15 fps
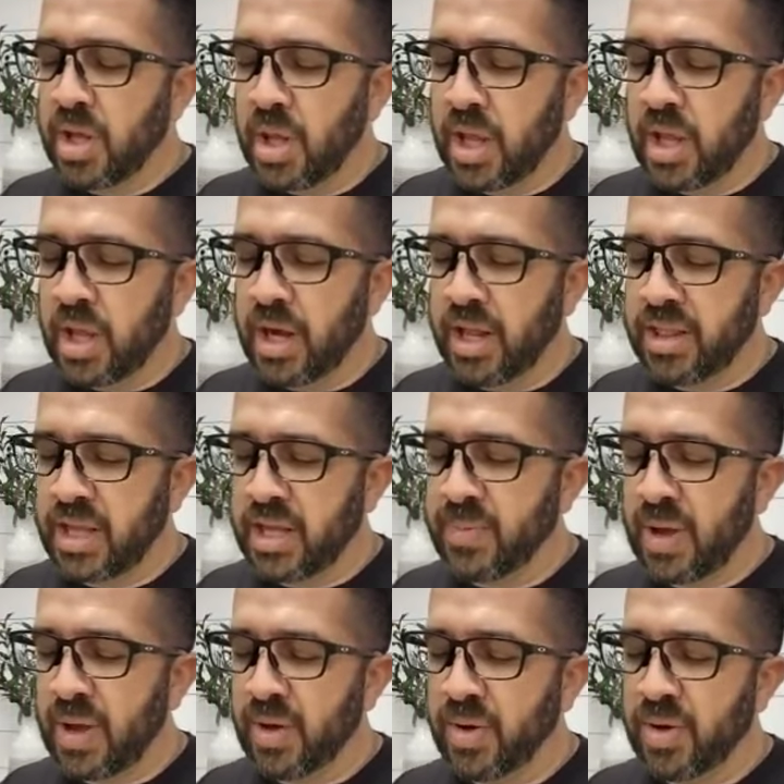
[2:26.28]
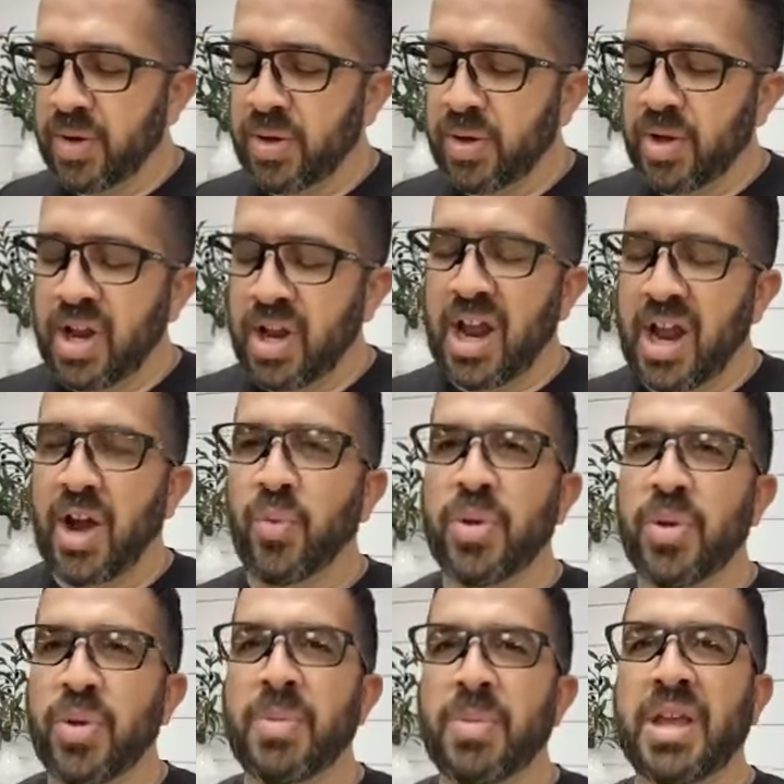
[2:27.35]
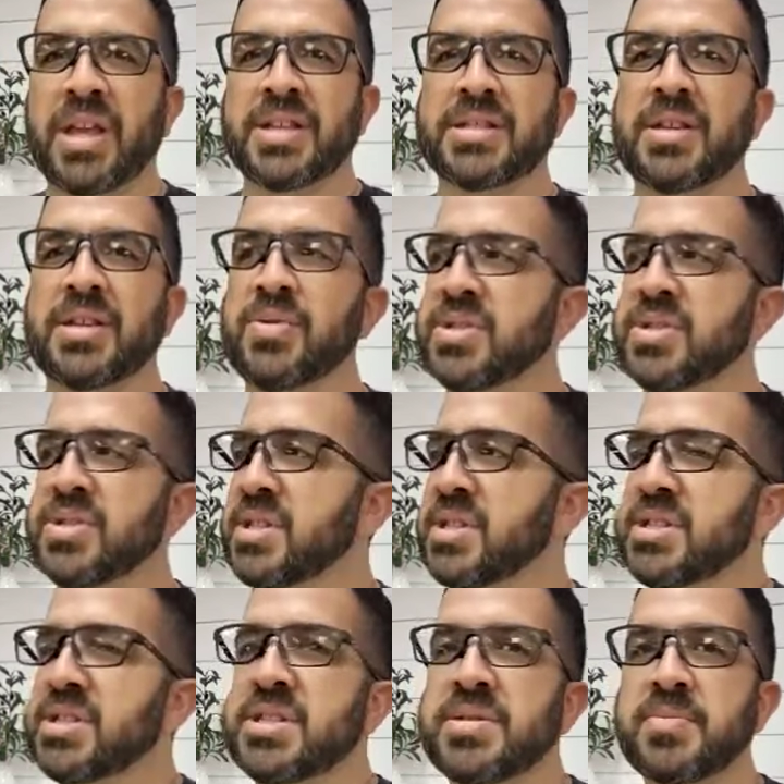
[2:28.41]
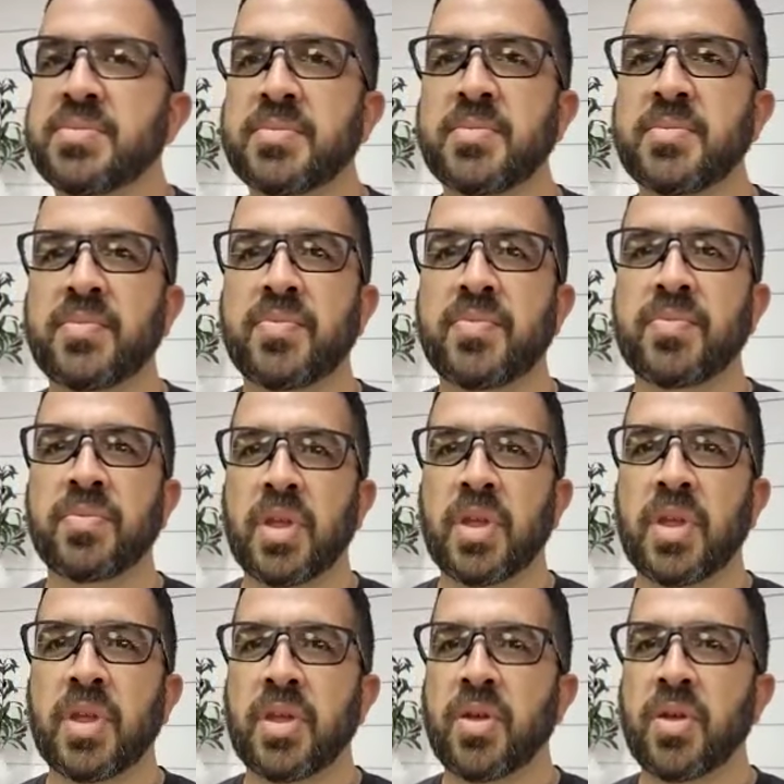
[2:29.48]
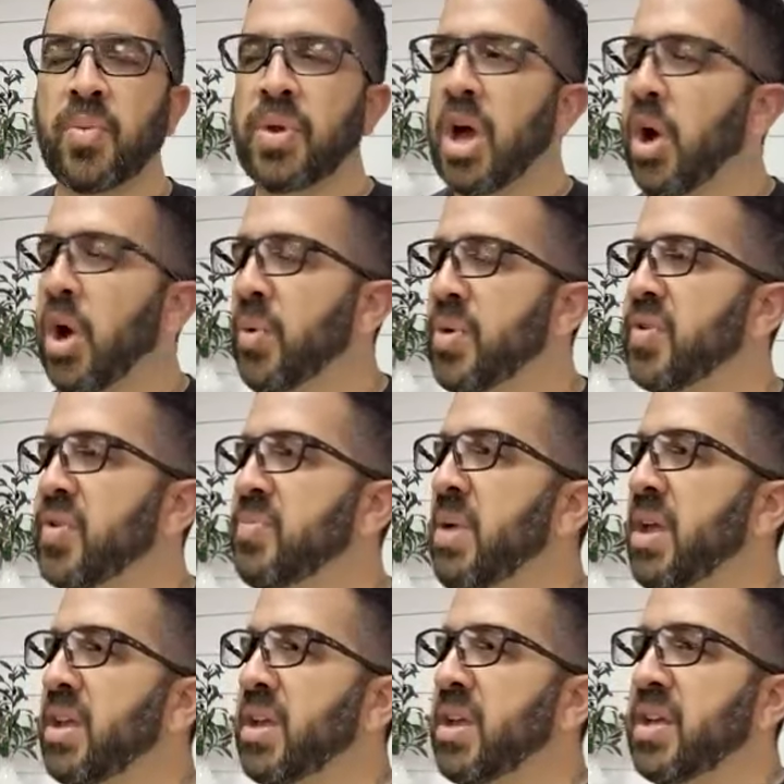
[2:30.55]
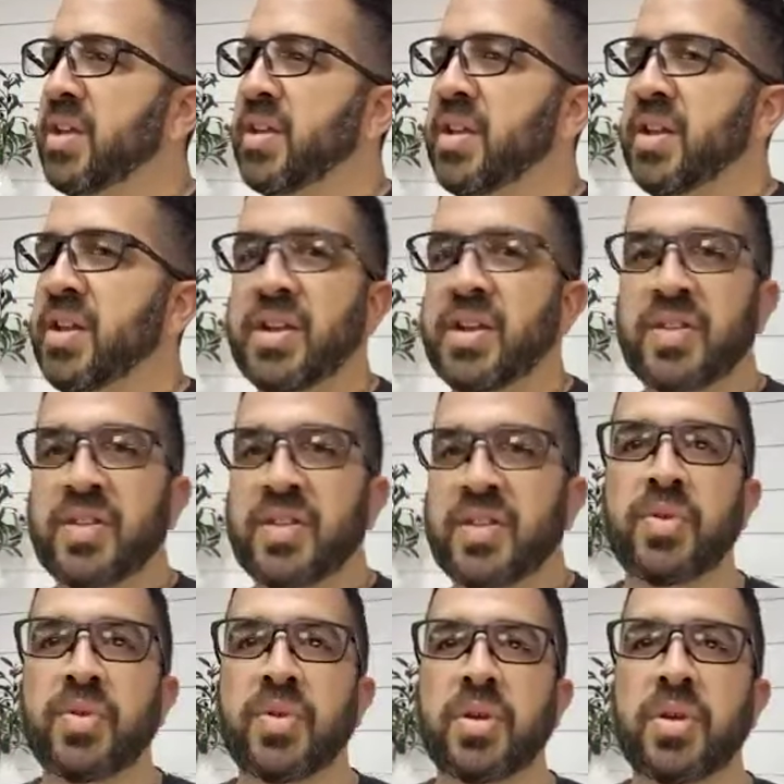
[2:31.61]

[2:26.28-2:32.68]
And I think about how we make excuses. We always make an excuse.